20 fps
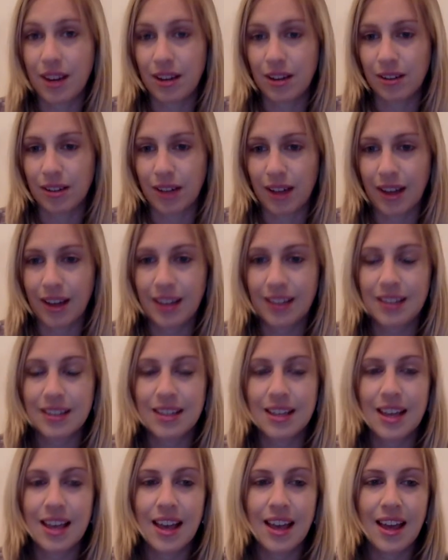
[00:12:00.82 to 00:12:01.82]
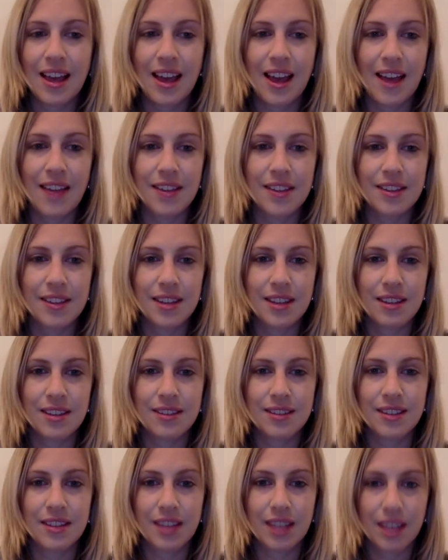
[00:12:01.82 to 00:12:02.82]
light, and this
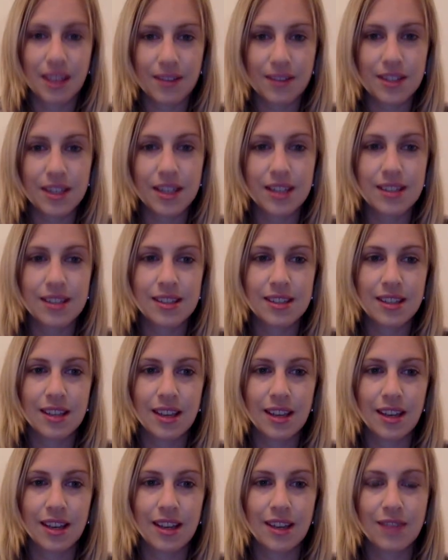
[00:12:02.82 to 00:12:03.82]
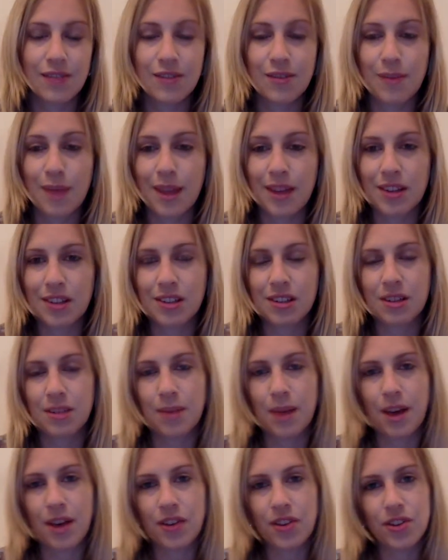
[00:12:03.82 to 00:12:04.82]
gives us information
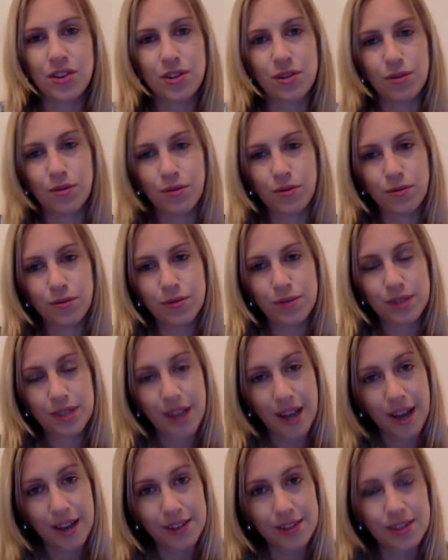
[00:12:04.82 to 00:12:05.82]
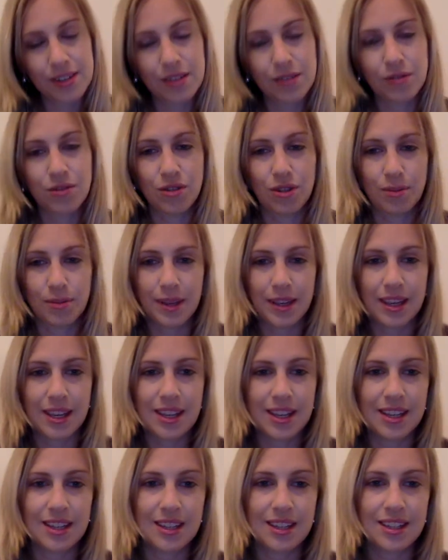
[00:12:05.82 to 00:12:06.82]
about the new stars that are forming
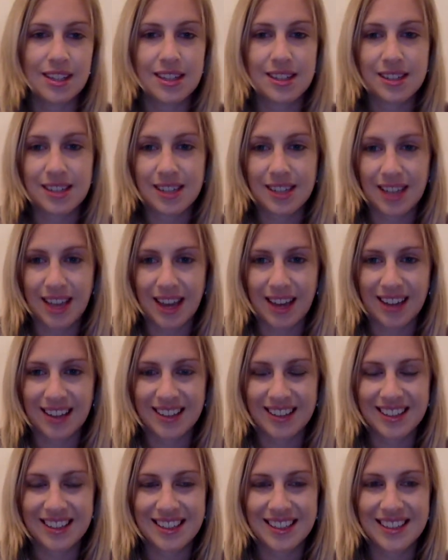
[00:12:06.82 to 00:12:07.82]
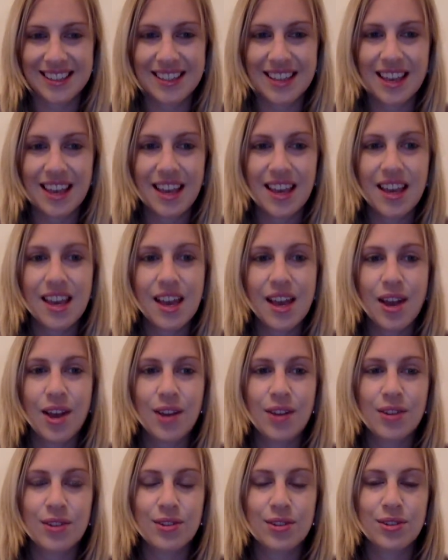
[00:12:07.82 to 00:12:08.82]
in the distant galaxies.
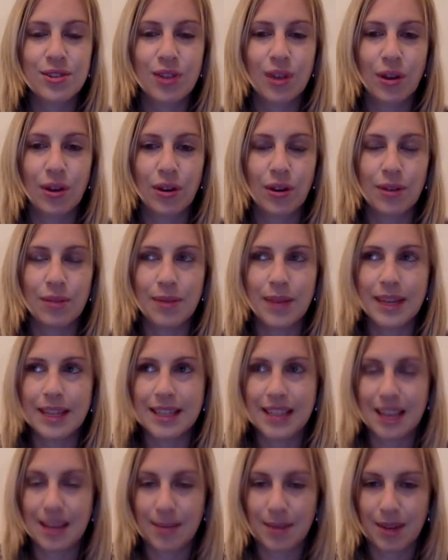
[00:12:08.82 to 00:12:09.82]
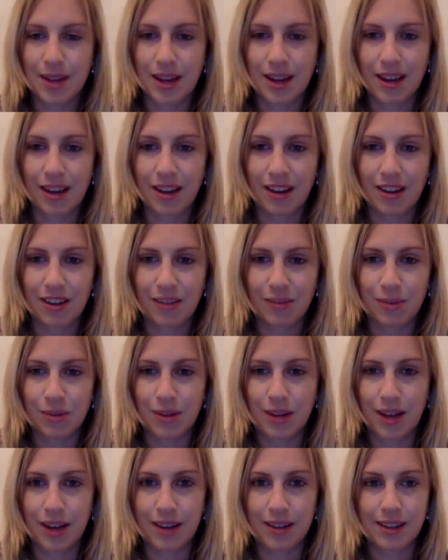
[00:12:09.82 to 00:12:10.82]
So my team and I have put
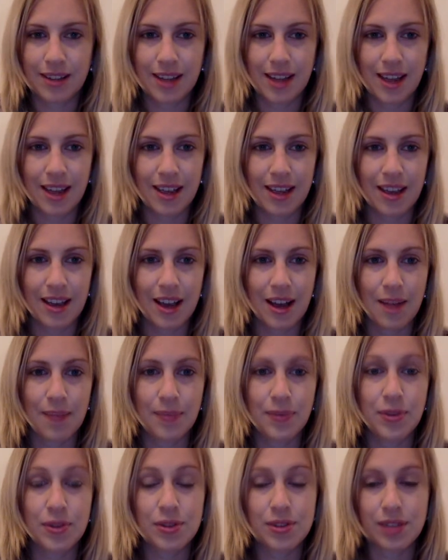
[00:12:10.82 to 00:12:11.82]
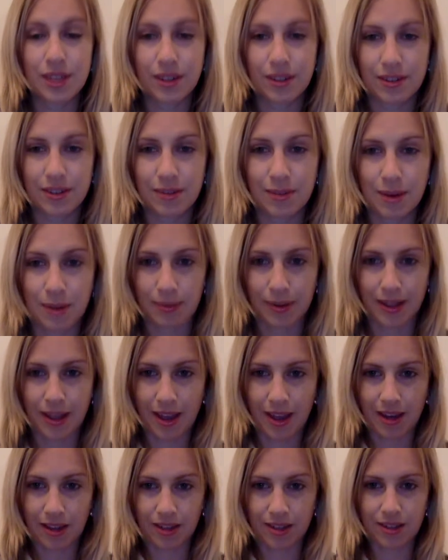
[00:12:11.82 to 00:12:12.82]
out a new series of
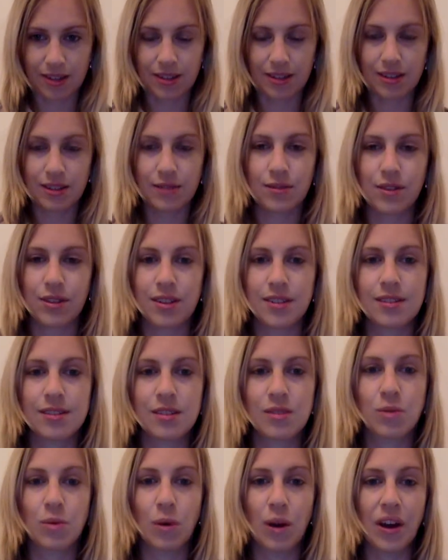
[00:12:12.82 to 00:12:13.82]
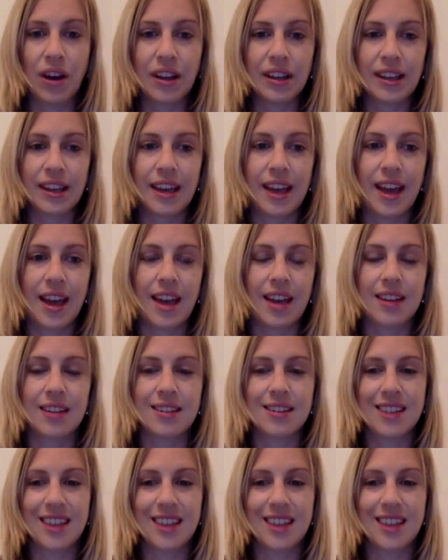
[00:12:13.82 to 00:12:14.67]
publications for this work, and